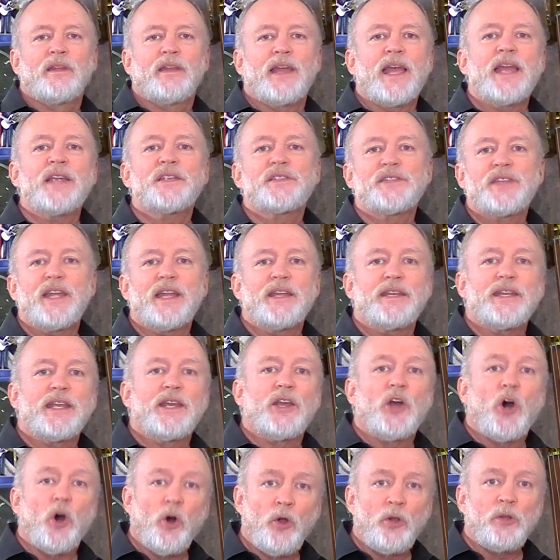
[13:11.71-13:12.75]

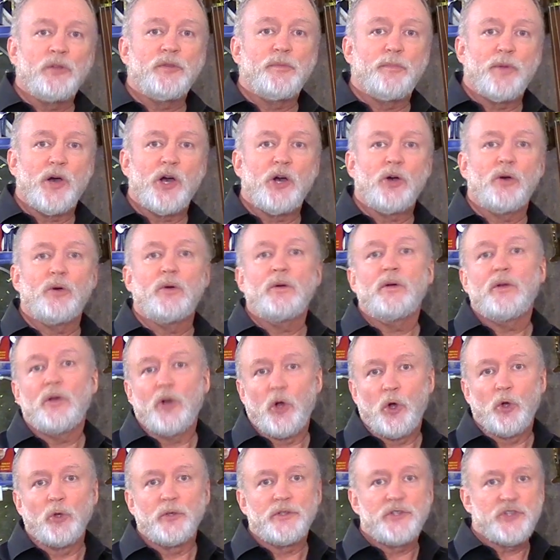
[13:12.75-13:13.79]
Ascending old bow,
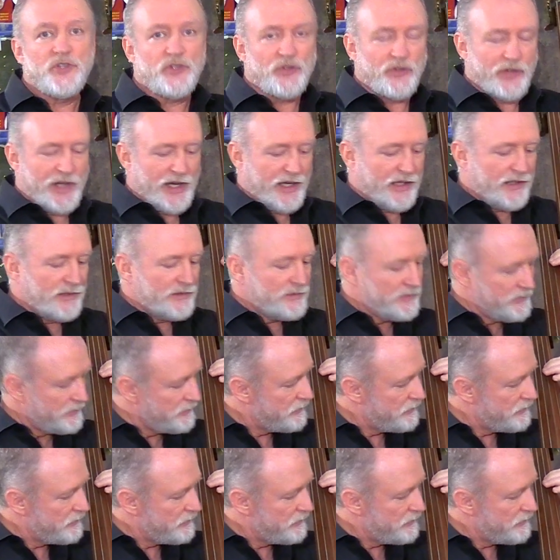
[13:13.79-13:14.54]
old string.